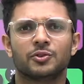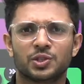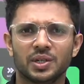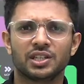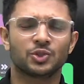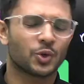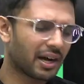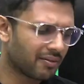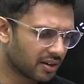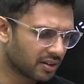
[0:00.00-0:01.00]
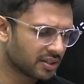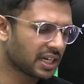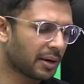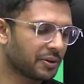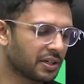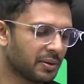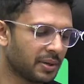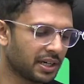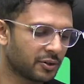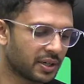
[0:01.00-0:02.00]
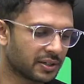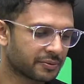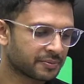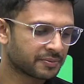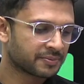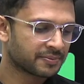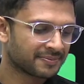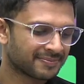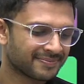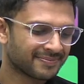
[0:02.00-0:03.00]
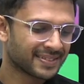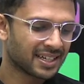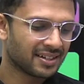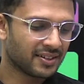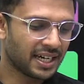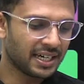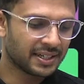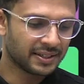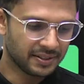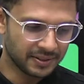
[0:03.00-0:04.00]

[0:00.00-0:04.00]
which means you have learned the chapter in a better way. Right?